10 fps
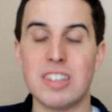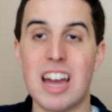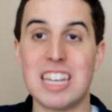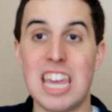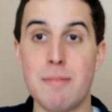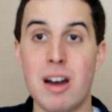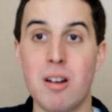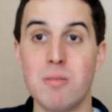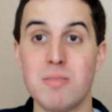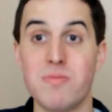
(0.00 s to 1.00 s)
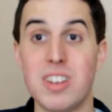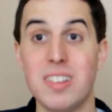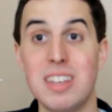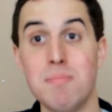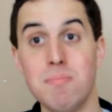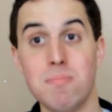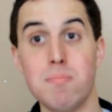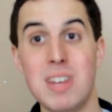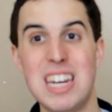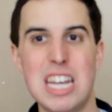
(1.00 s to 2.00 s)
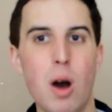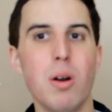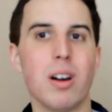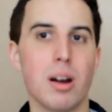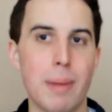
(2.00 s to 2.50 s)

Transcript: I came out feeling mediocre